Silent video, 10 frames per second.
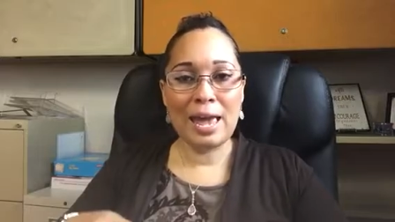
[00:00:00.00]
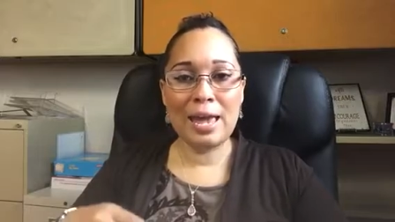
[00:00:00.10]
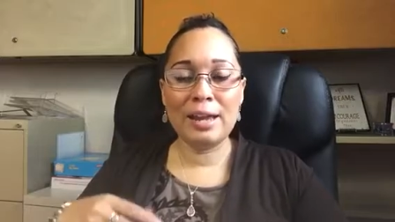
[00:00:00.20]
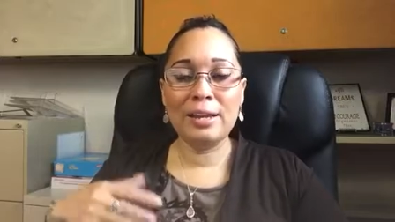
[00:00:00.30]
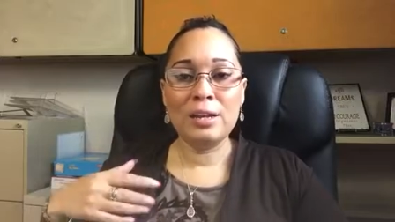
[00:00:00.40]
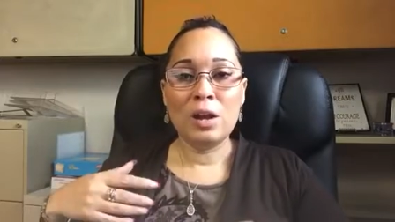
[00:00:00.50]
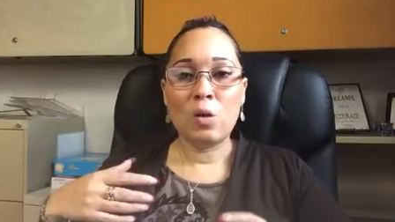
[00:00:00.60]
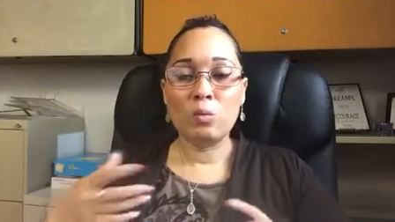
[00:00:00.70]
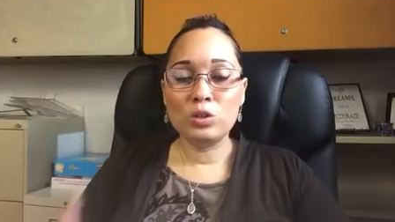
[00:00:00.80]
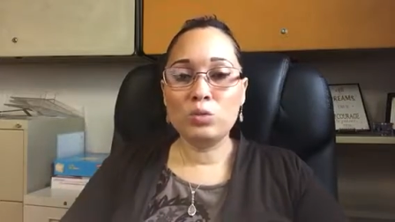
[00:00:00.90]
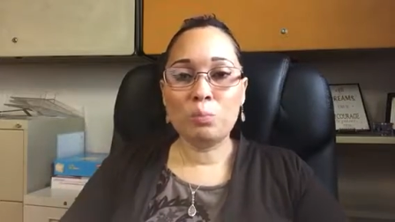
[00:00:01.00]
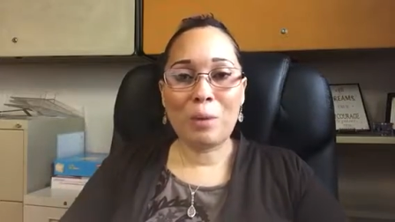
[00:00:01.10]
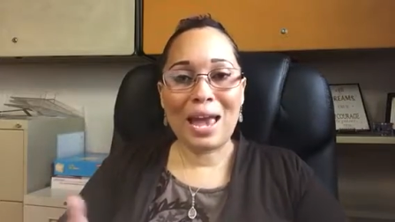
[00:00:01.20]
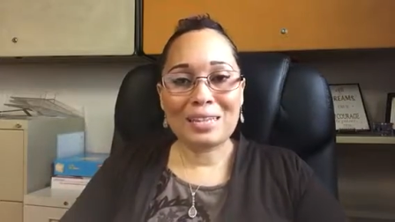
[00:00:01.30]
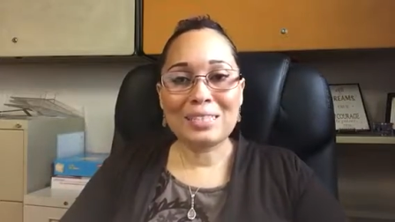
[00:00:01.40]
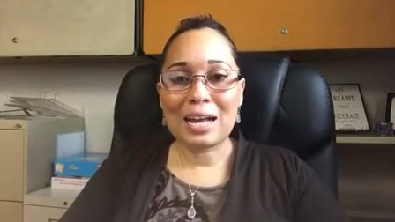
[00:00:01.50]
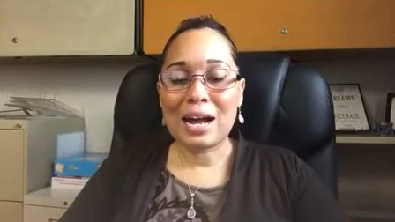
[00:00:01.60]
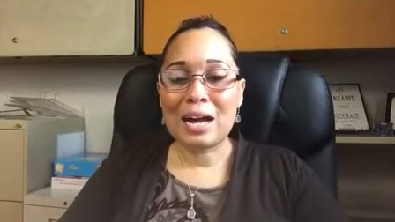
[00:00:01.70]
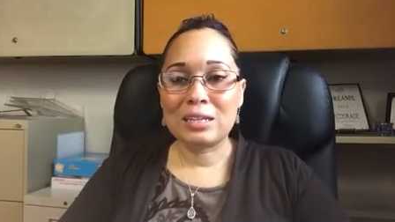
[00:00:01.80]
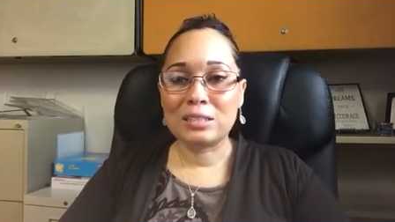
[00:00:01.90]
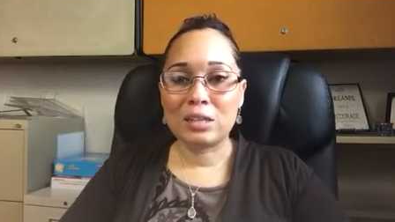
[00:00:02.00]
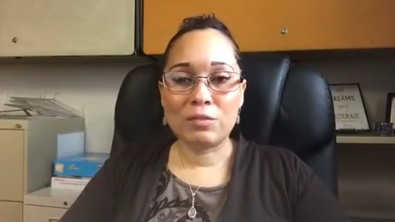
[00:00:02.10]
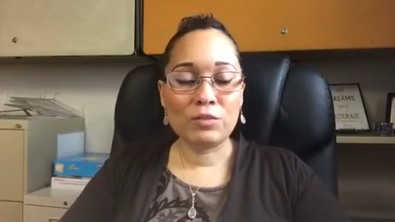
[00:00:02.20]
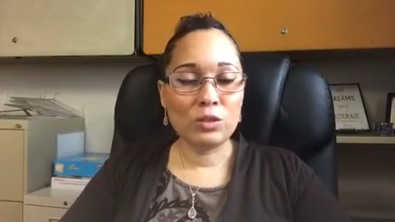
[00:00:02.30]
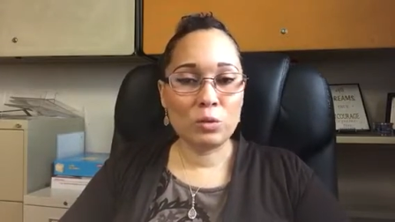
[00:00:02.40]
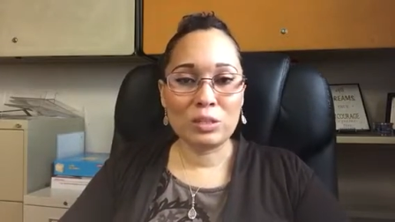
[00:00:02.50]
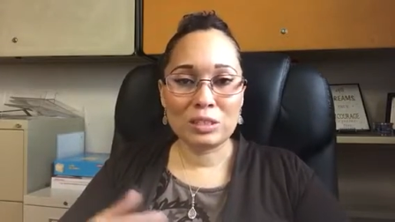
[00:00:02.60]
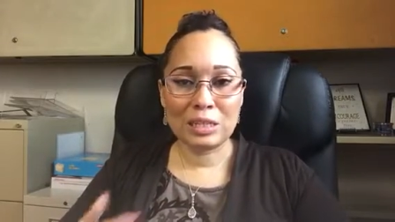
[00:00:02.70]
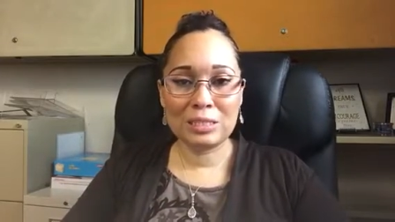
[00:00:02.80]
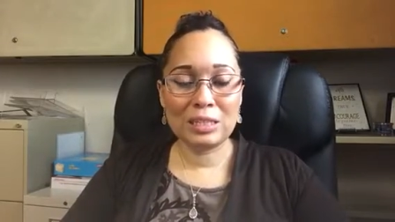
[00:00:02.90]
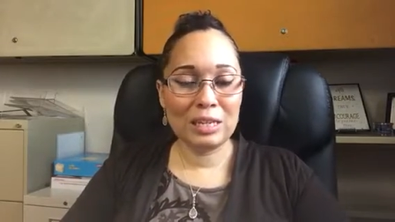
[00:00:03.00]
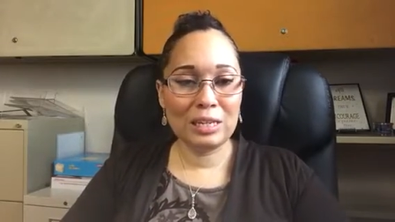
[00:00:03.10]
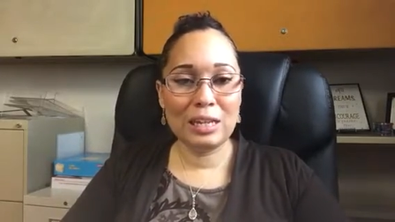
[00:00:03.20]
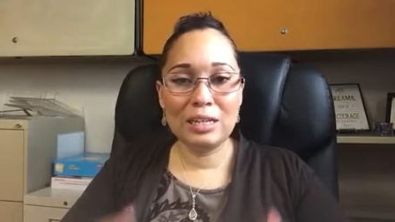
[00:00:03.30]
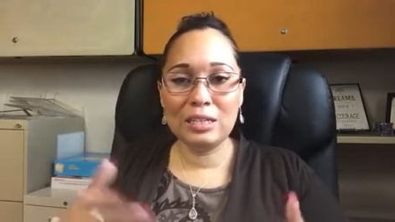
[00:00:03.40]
And when you pass that kind of stuff, you know, it's it's it,